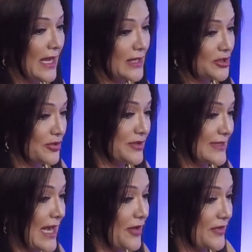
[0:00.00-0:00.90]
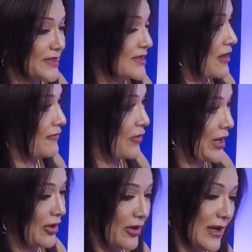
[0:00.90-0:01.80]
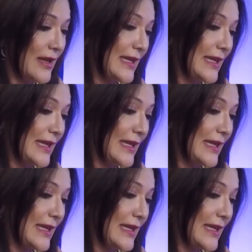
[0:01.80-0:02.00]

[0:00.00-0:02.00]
And it turns out that software